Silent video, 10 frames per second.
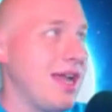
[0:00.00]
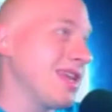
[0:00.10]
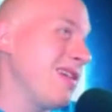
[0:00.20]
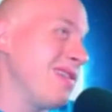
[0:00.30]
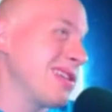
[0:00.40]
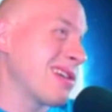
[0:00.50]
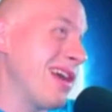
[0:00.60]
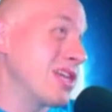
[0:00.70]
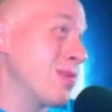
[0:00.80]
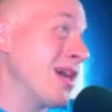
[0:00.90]
I'd give it a
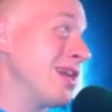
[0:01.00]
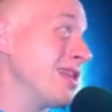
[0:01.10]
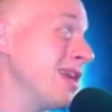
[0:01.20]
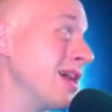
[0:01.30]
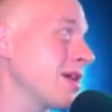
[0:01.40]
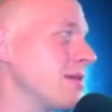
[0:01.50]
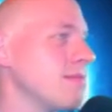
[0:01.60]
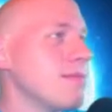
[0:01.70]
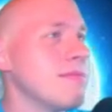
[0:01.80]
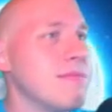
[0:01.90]
scratch behind the neck,
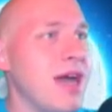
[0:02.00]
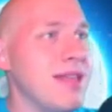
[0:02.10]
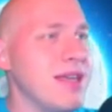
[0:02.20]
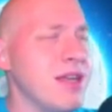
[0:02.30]
behind